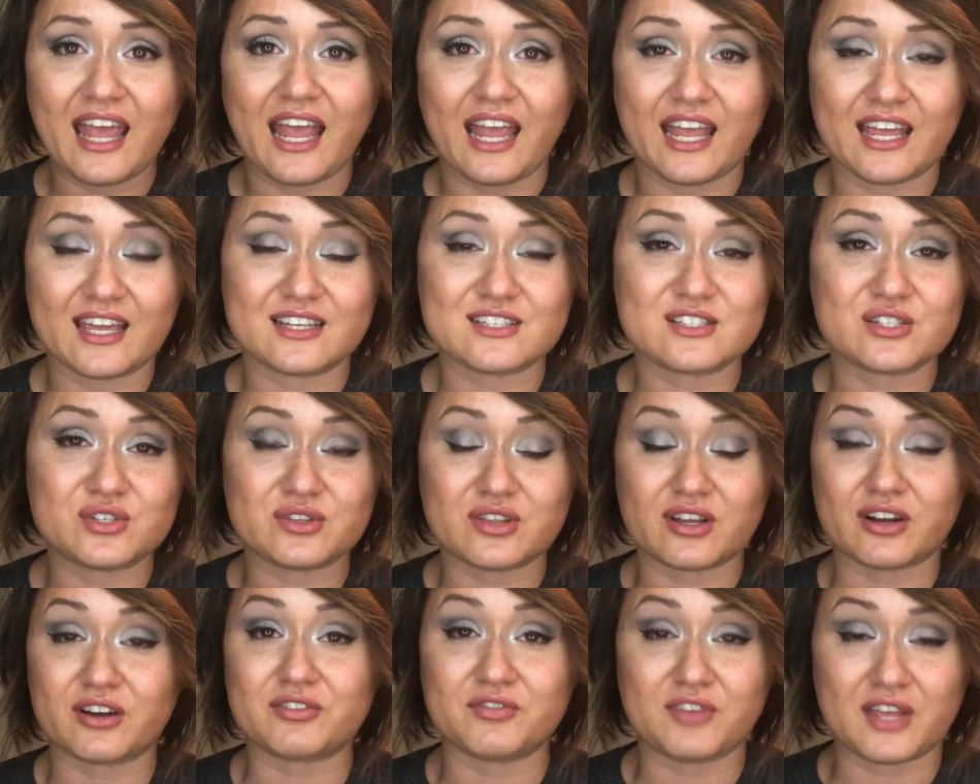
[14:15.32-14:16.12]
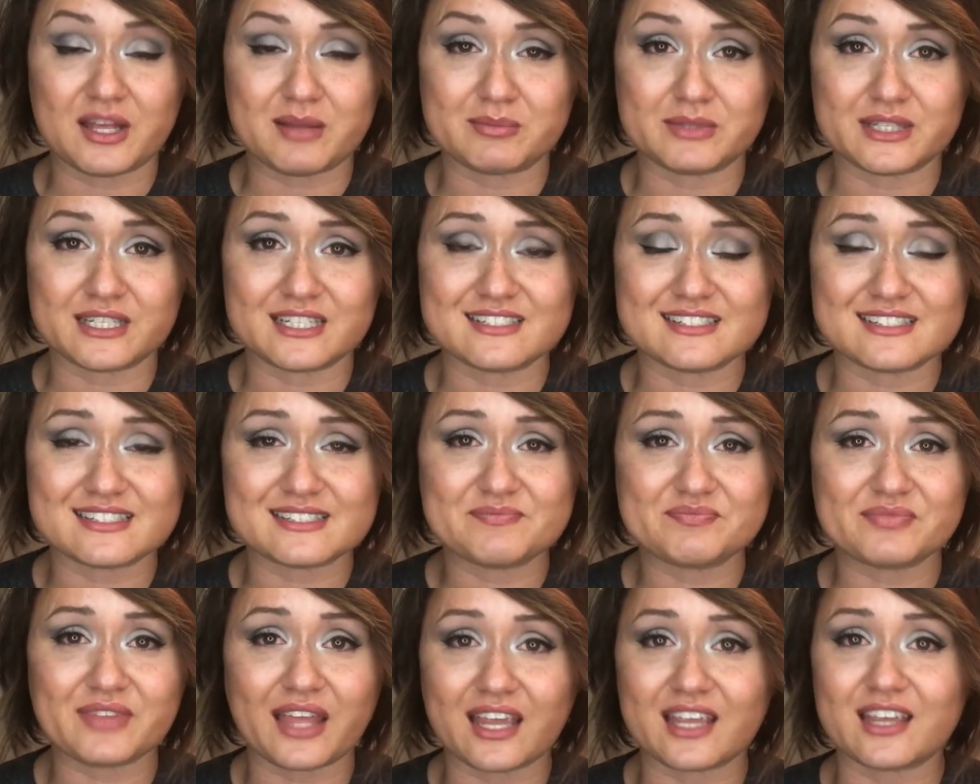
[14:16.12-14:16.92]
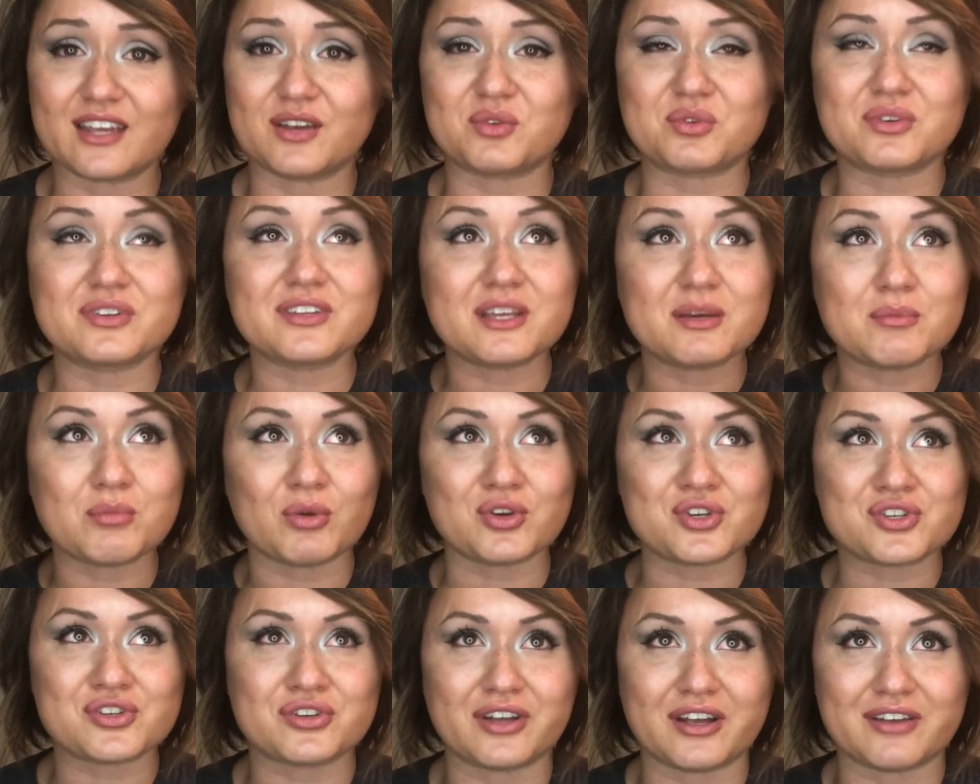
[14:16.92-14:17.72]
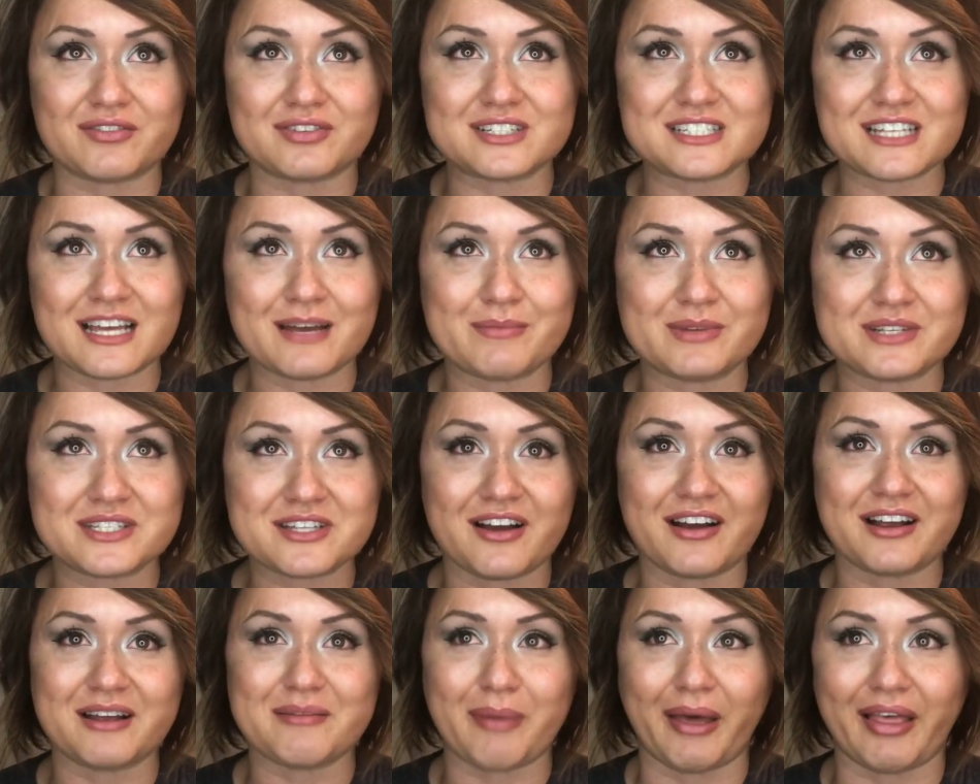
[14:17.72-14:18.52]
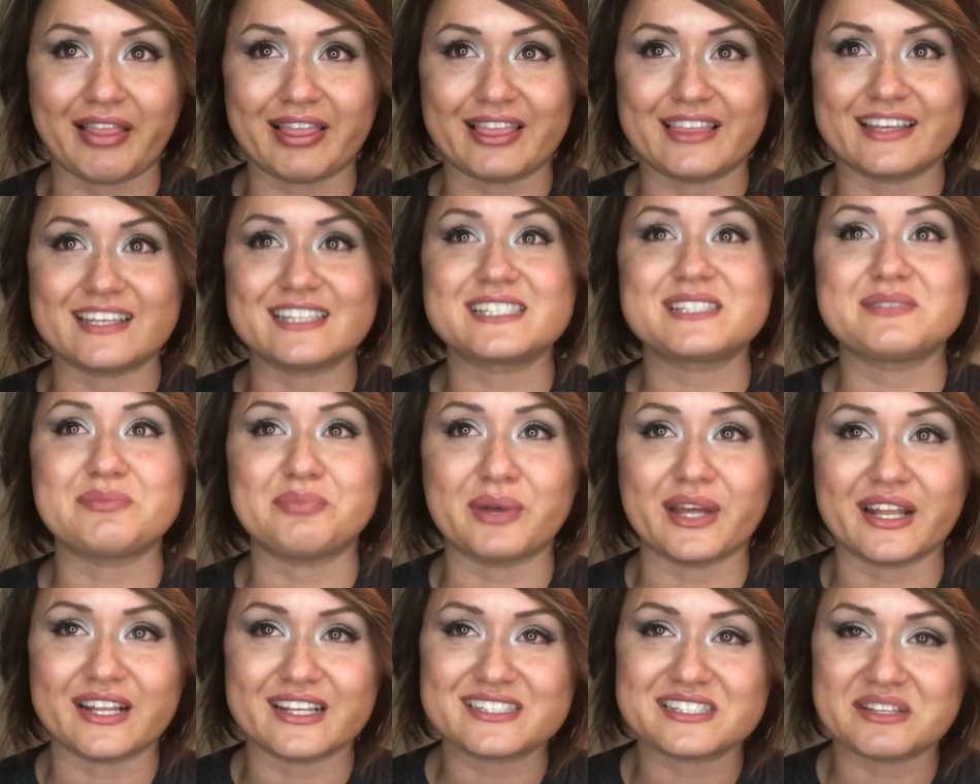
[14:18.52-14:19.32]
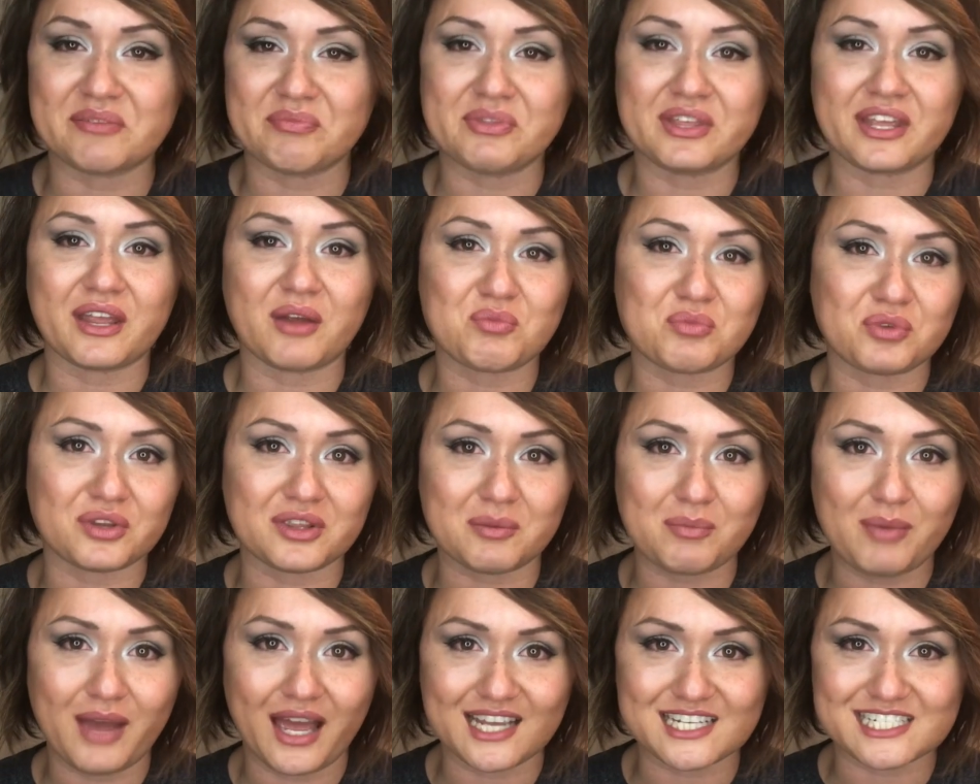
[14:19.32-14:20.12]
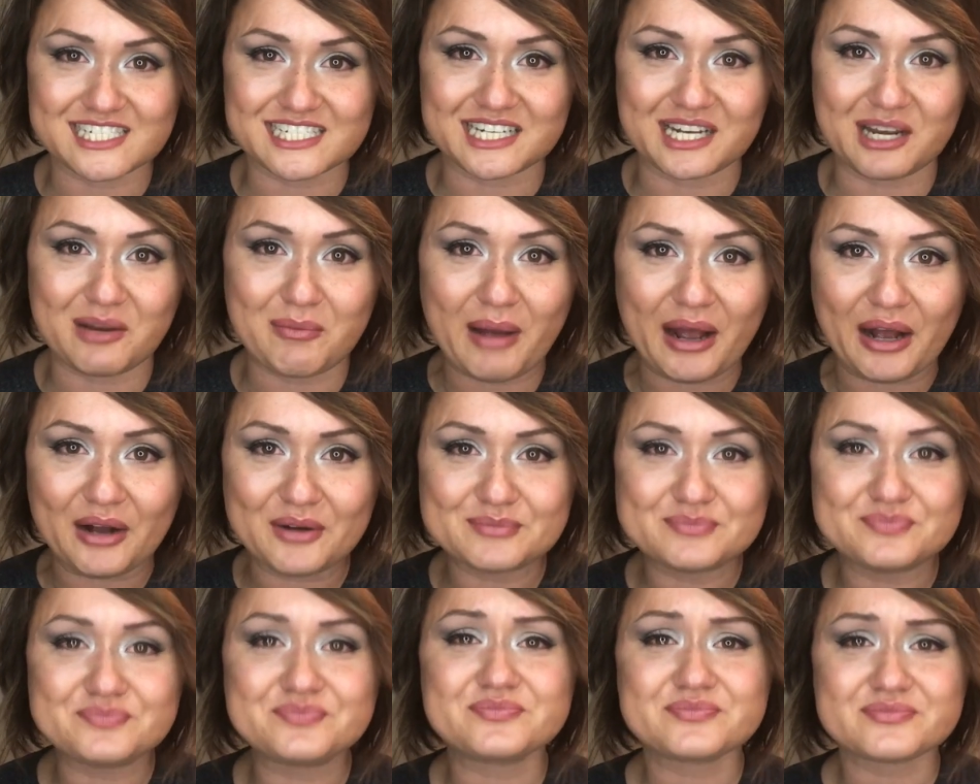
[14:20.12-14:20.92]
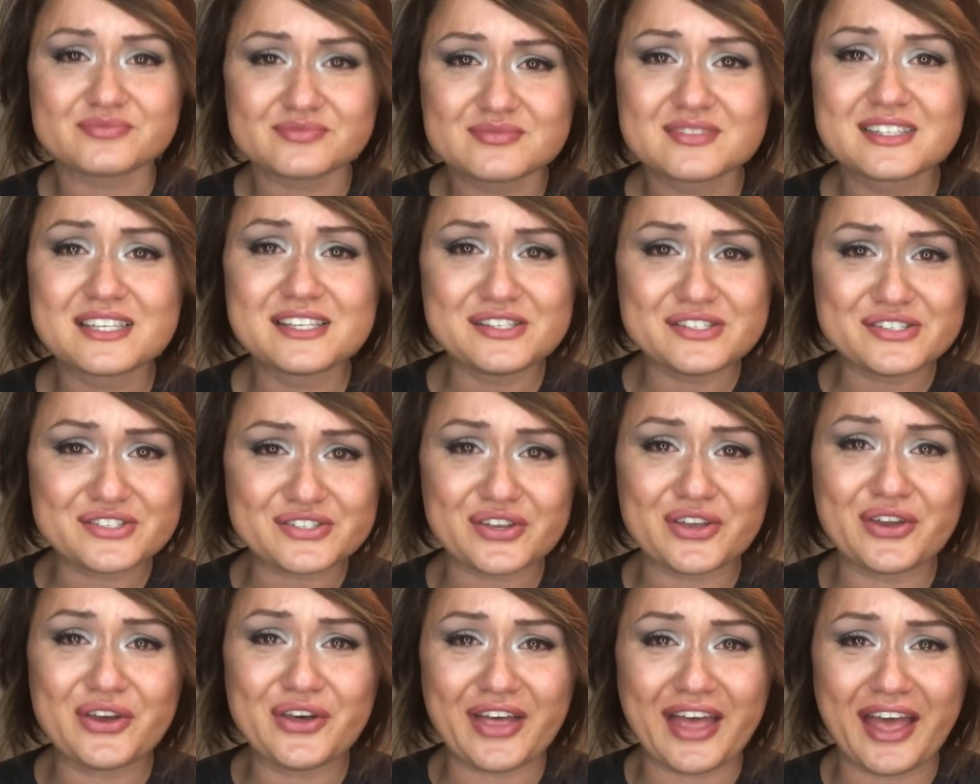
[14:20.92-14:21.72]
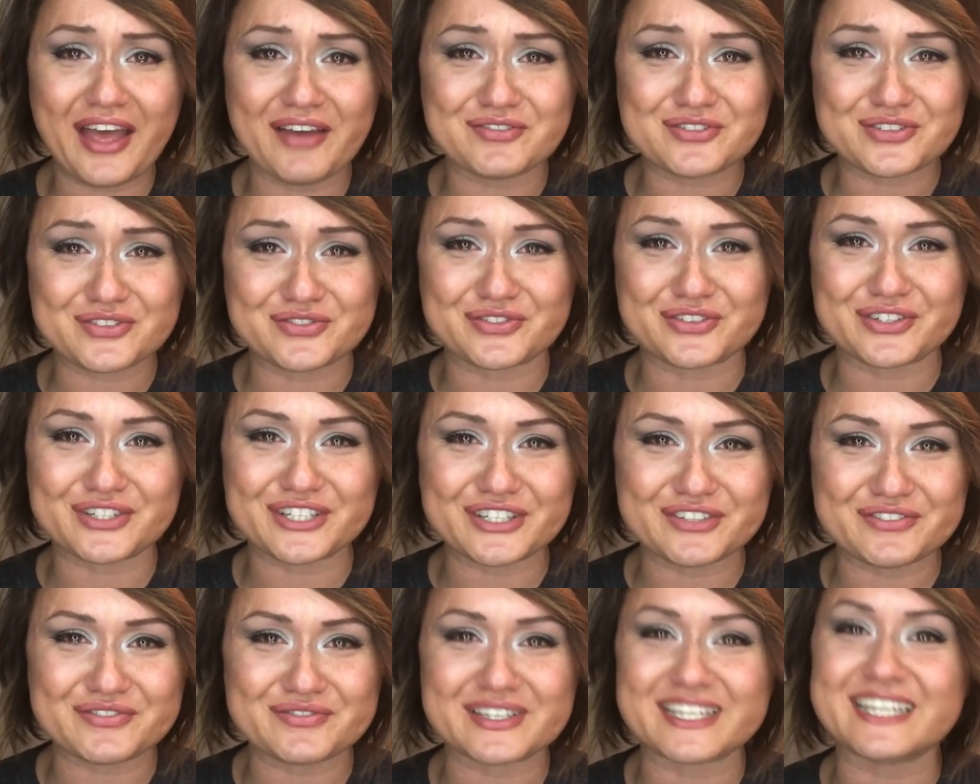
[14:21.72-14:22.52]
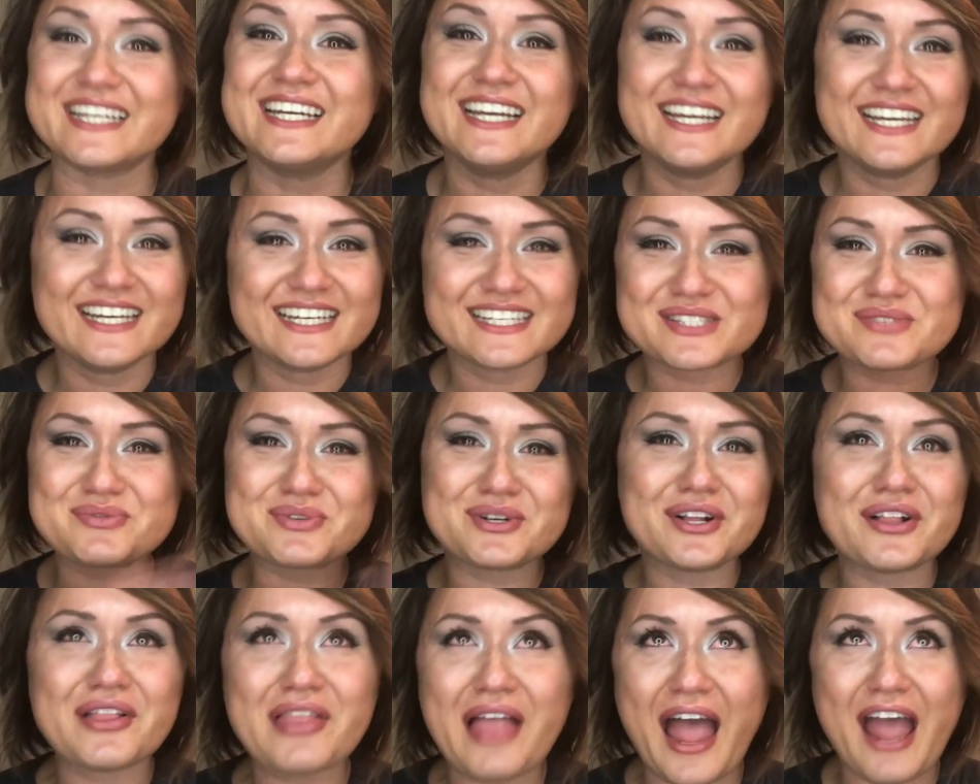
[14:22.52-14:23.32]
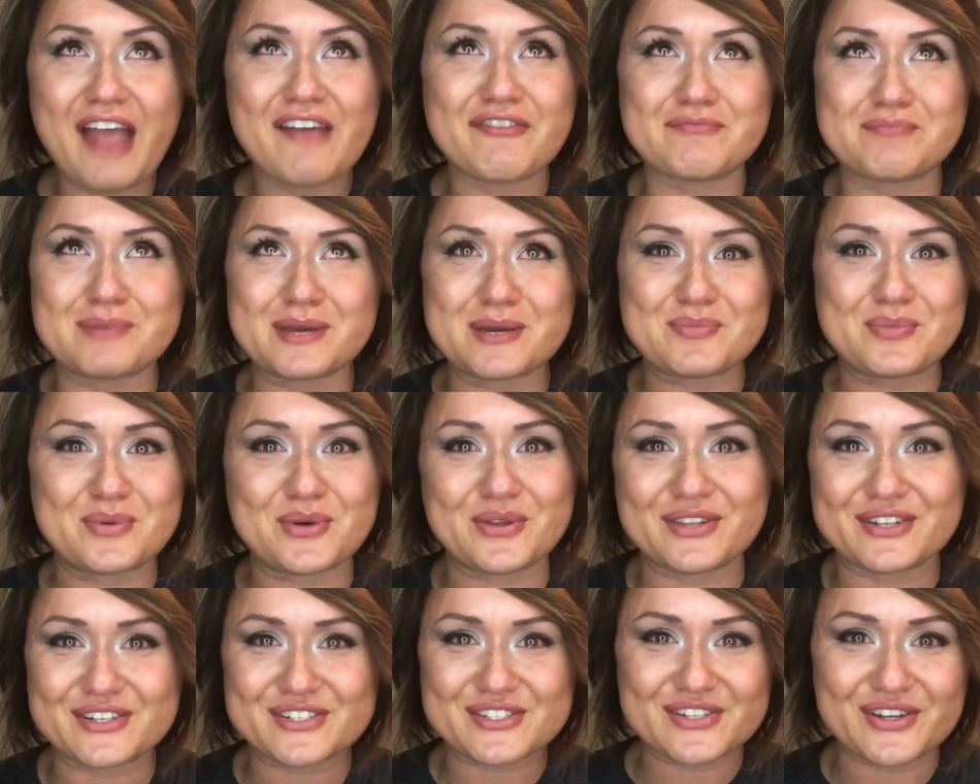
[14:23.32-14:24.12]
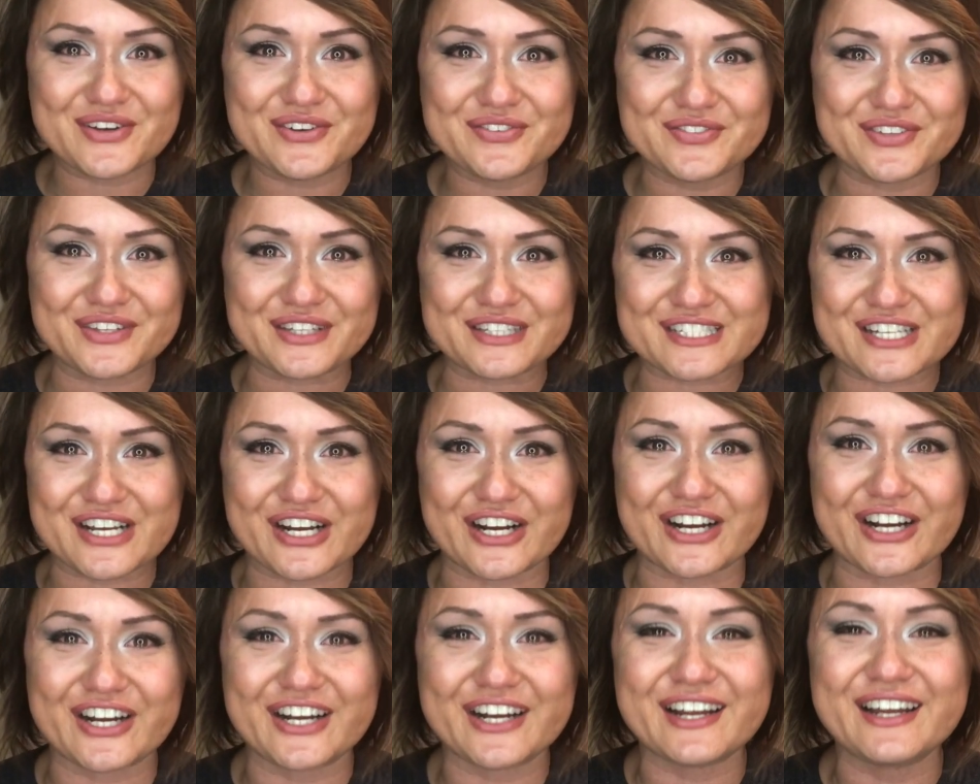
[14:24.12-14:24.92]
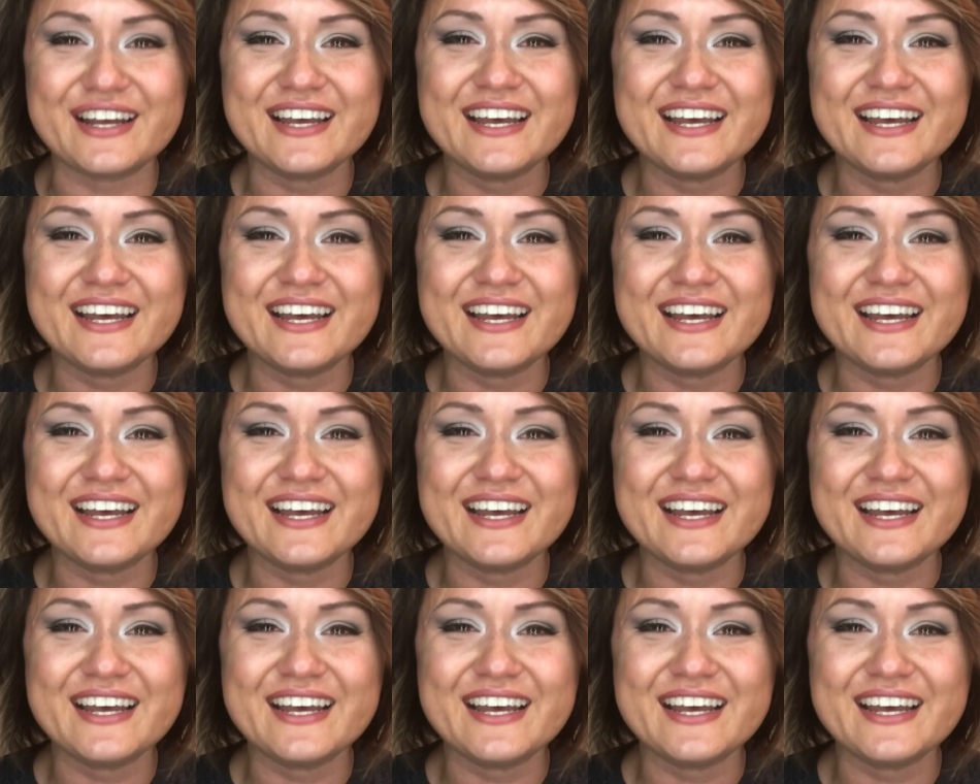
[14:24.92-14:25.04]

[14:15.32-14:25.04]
and to their families. I get really emotional every time I talk about this, but it's something I'm really passionate about, so you'll have to forgive me. It's real life, people, there's no filter.